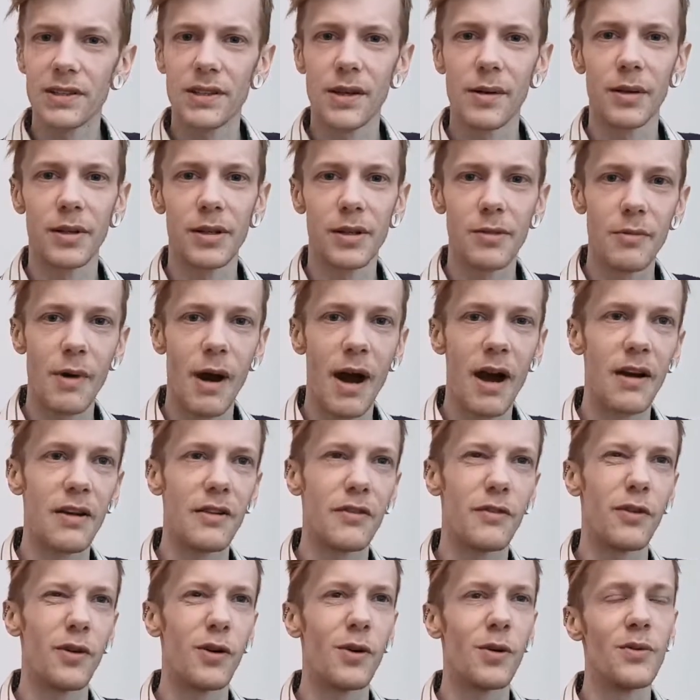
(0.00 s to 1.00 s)
I'm going to wear
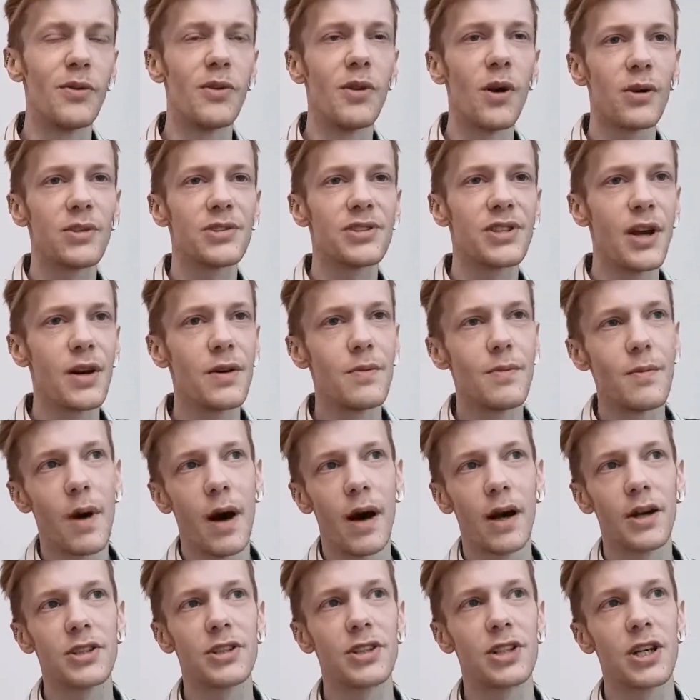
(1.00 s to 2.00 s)
it for. Not so
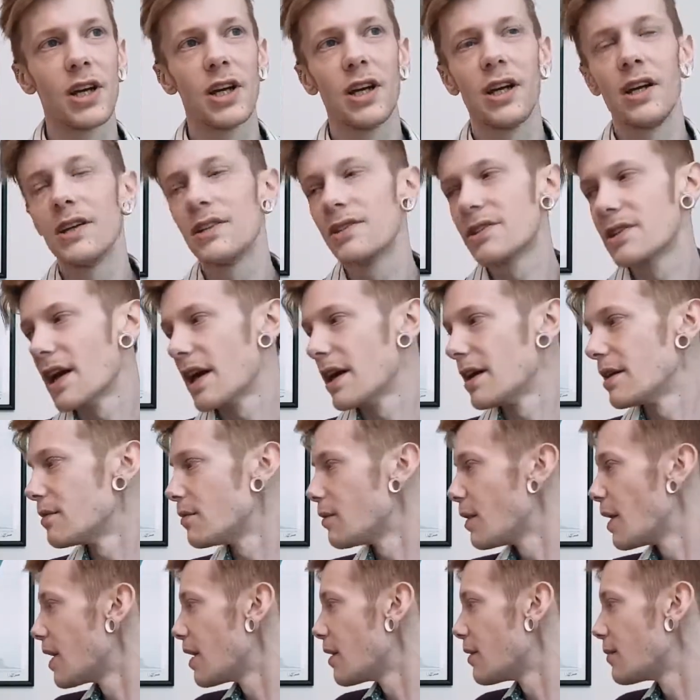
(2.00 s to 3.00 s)
much, say,
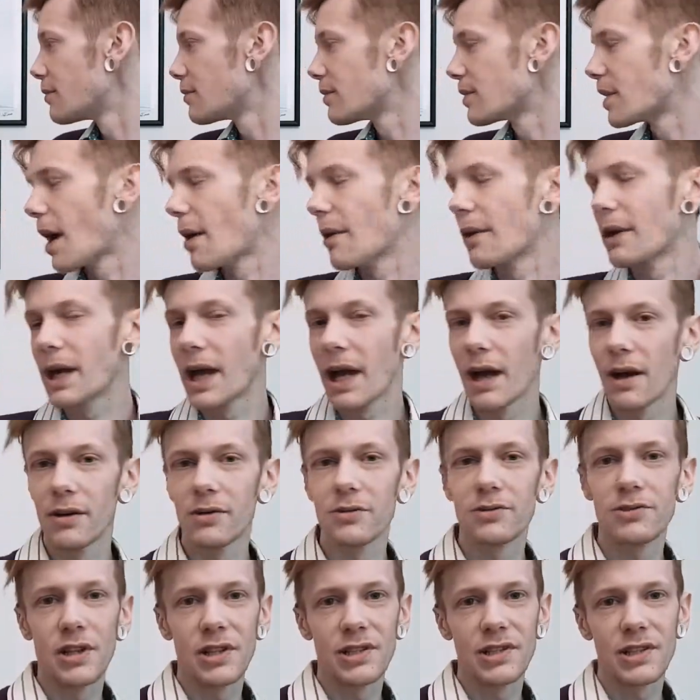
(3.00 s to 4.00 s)
when I'm going
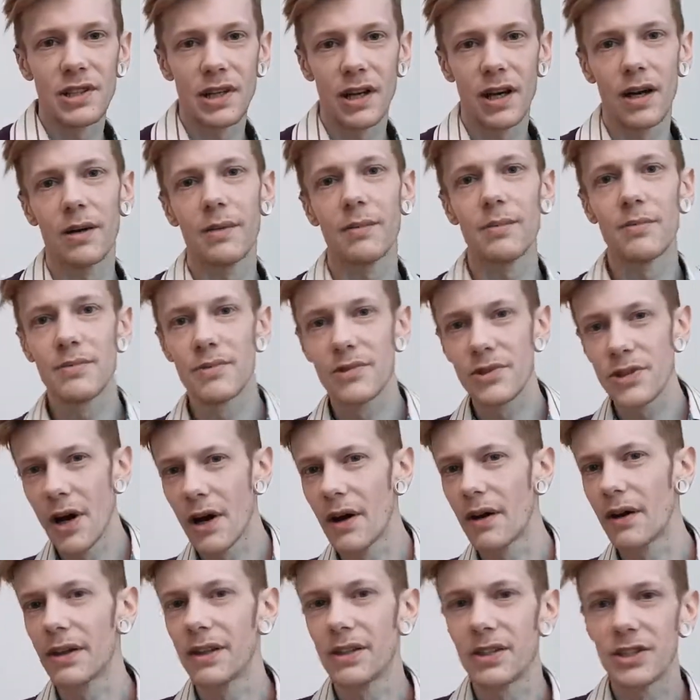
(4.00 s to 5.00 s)
out, dressing up,
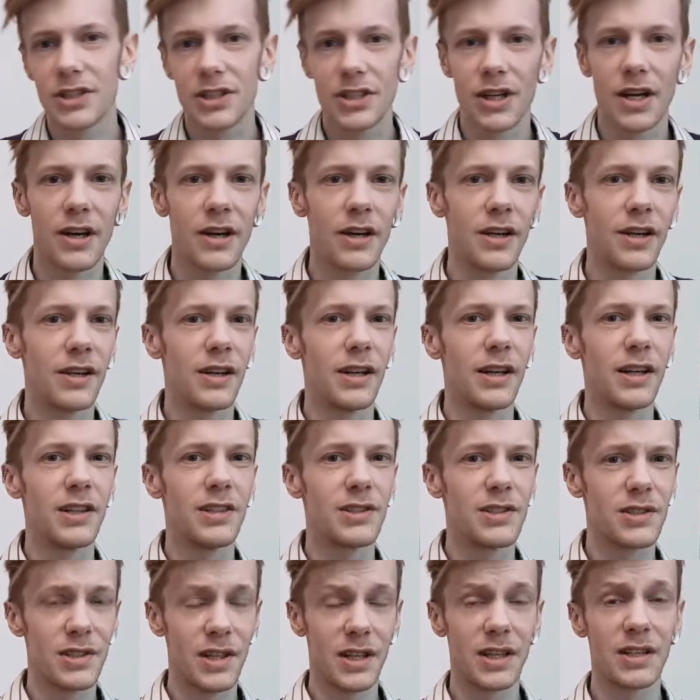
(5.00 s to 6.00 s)
tie, shirt, and
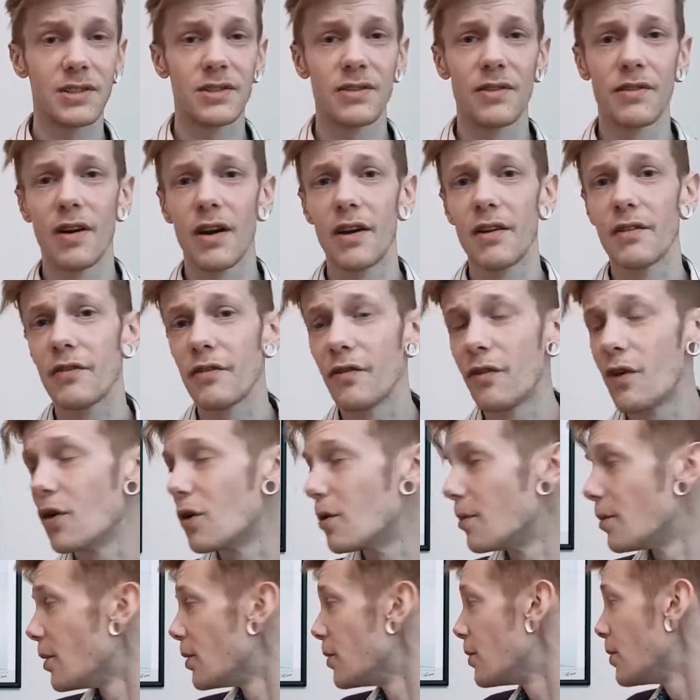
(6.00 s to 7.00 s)
it's things are very
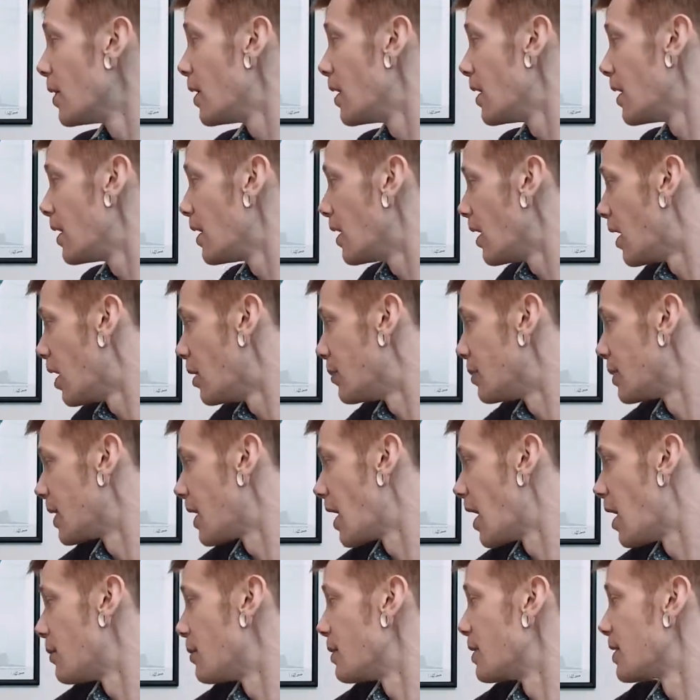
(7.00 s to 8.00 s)
formal. I'll be
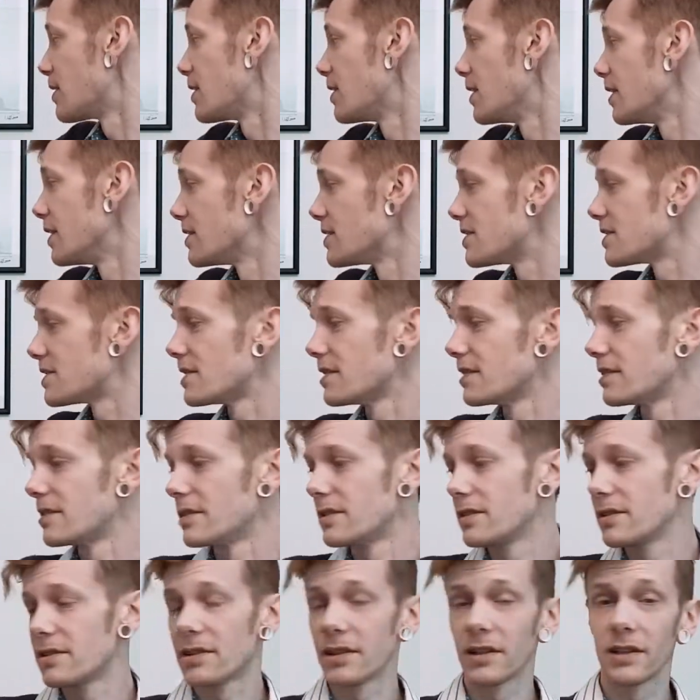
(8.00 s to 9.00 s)
going with L'instant
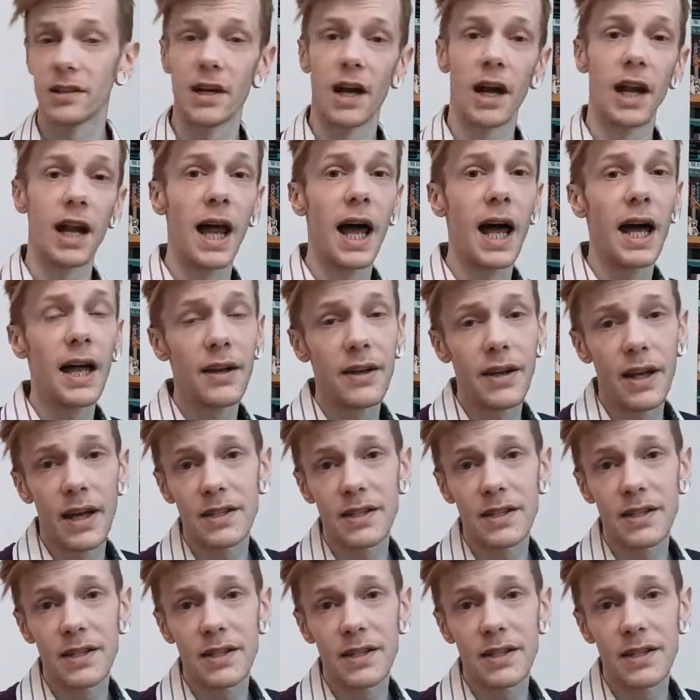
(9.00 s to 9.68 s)
de Guerlain.